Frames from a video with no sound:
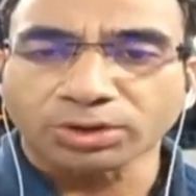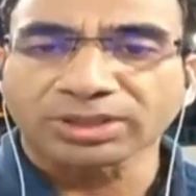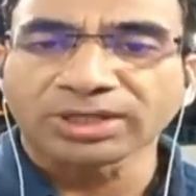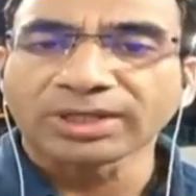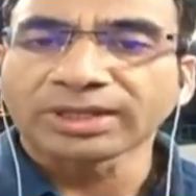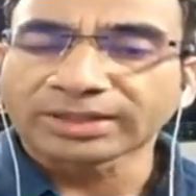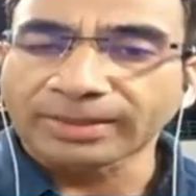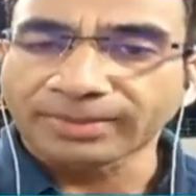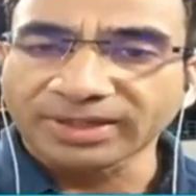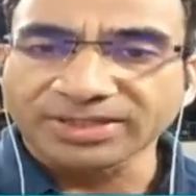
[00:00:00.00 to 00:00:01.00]
growth.
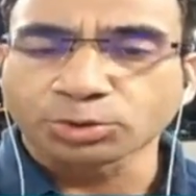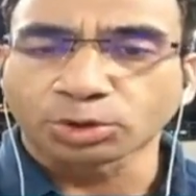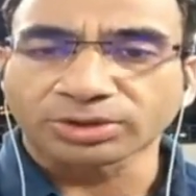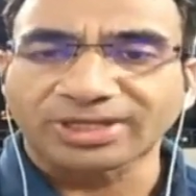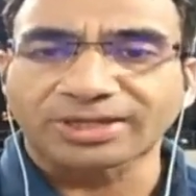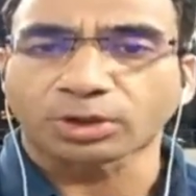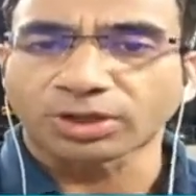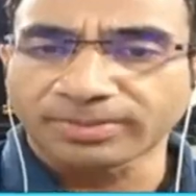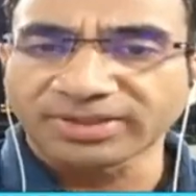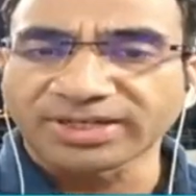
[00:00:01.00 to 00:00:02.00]
Double-digit growth has already been